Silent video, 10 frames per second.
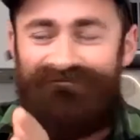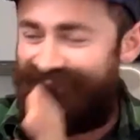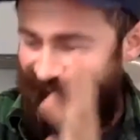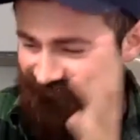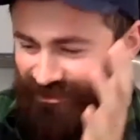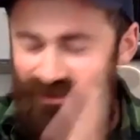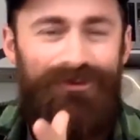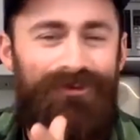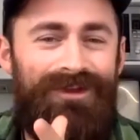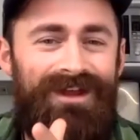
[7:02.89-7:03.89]

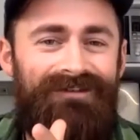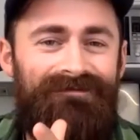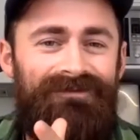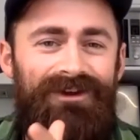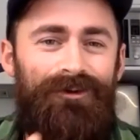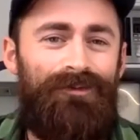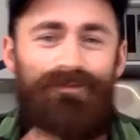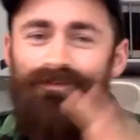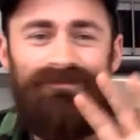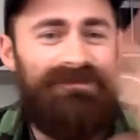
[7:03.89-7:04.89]
knew that there are
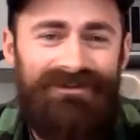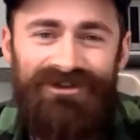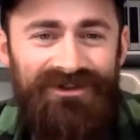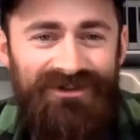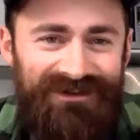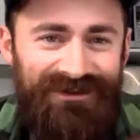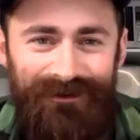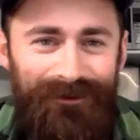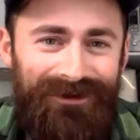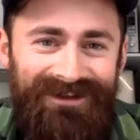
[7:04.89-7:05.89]
churches in
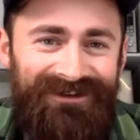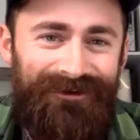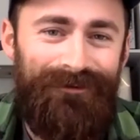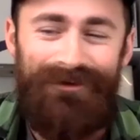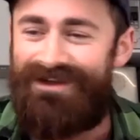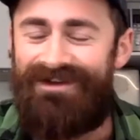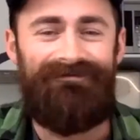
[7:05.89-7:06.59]
Auckland who